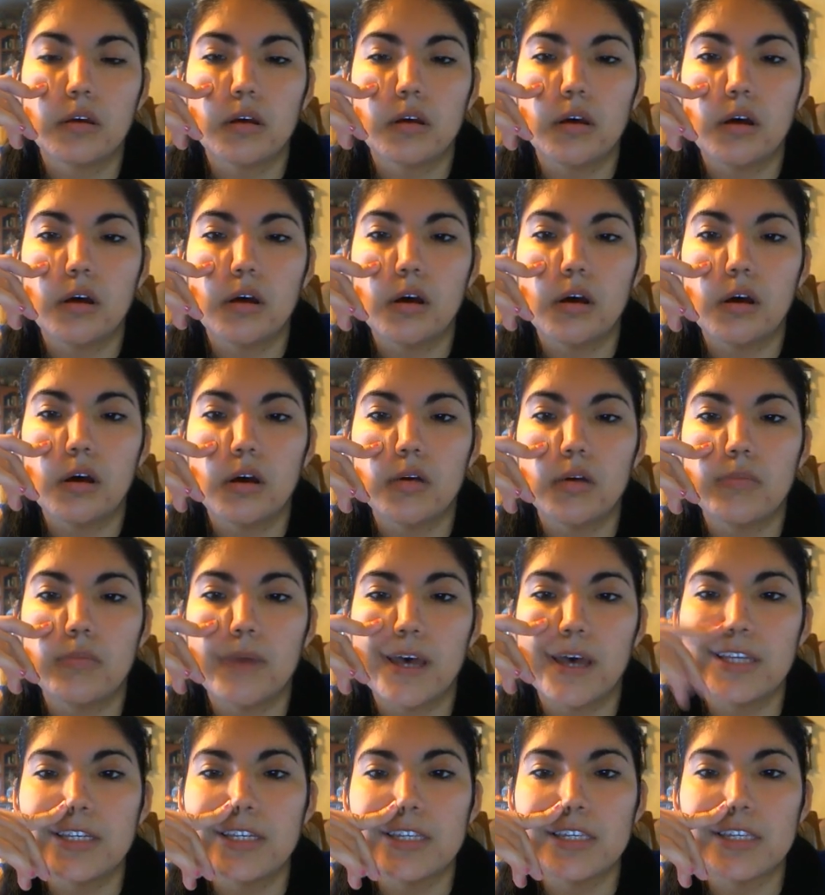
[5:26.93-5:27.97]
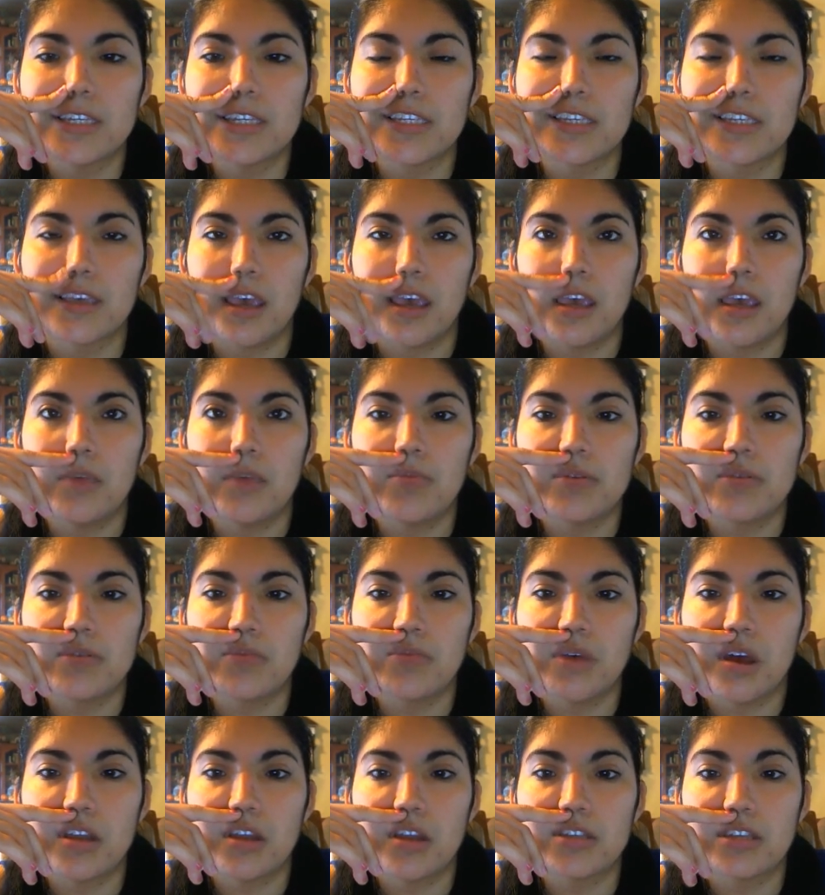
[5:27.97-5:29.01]
I just escape, to be
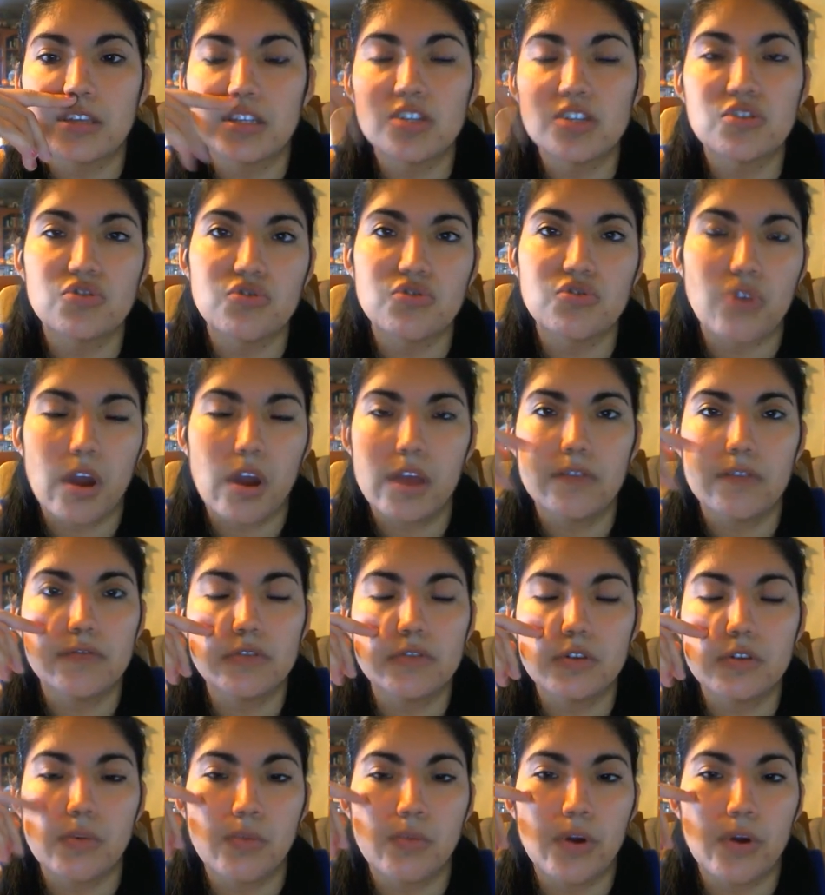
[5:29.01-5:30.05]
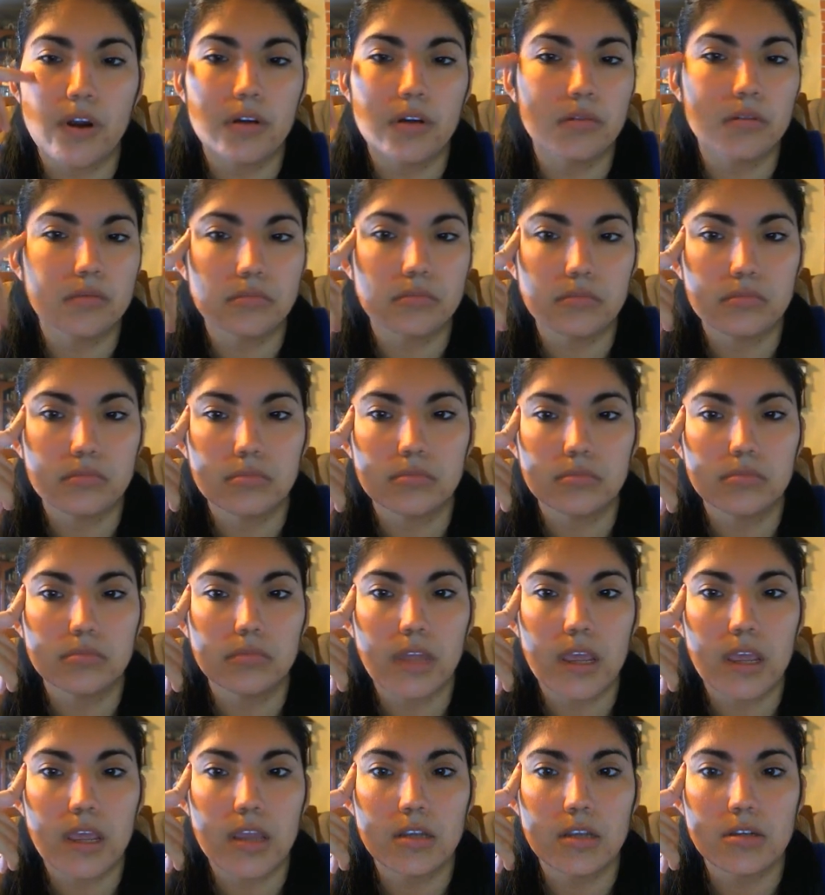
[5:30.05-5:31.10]
honest. I just drive somewhere
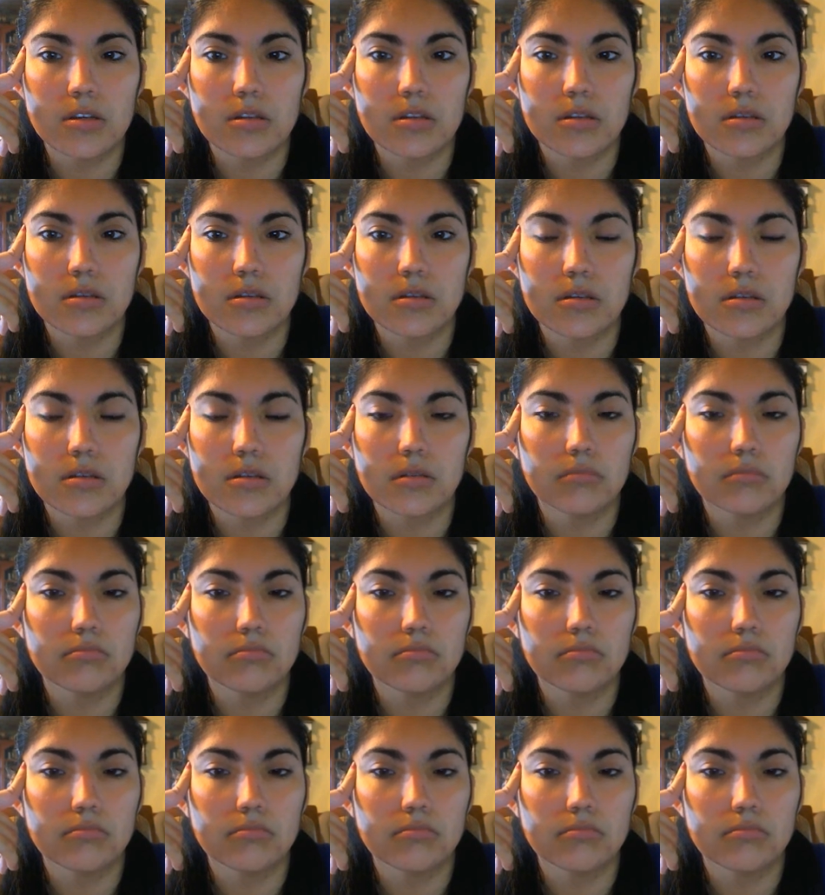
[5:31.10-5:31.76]
and just